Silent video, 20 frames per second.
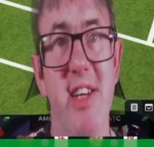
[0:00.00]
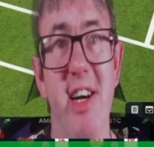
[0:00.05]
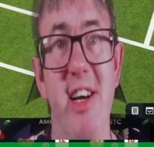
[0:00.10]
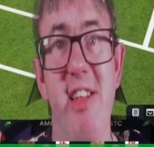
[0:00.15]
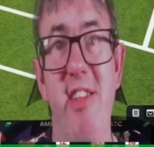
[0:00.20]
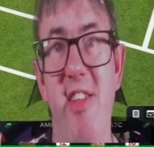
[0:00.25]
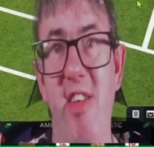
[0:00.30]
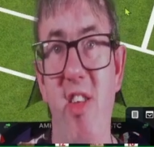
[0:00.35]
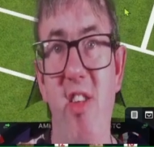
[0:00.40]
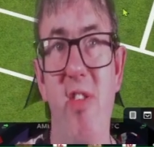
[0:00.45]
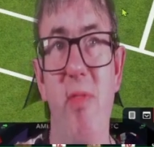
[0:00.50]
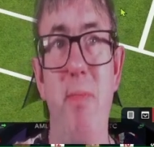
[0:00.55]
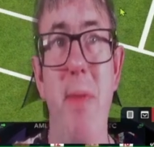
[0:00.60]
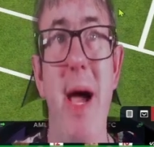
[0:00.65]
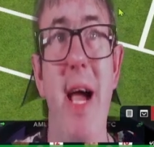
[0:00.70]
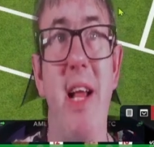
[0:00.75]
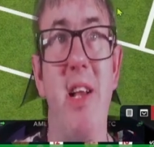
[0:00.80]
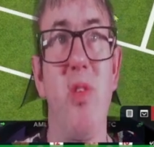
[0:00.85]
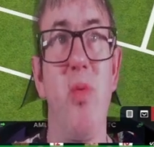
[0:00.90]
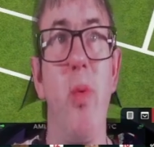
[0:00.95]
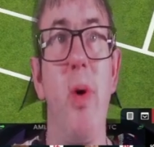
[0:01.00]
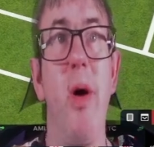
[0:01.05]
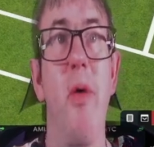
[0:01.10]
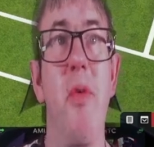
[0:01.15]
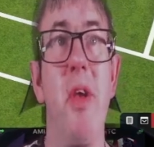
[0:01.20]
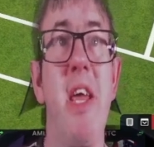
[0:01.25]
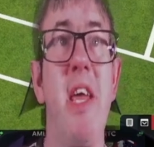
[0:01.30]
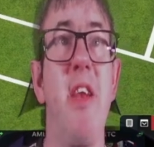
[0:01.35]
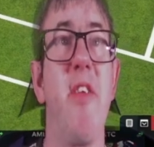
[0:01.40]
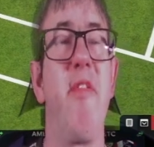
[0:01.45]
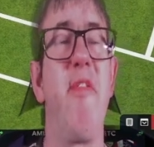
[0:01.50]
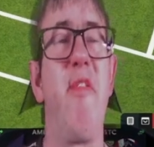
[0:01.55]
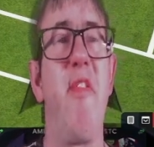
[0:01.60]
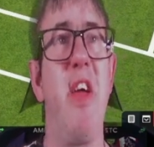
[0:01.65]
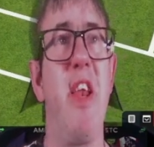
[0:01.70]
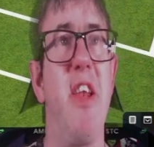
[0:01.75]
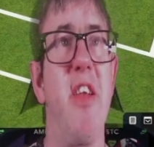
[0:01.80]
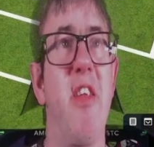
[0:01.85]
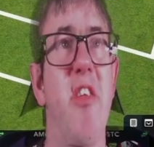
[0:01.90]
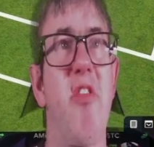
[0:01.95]
I suspect we'll need a
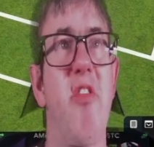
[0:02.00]
fitness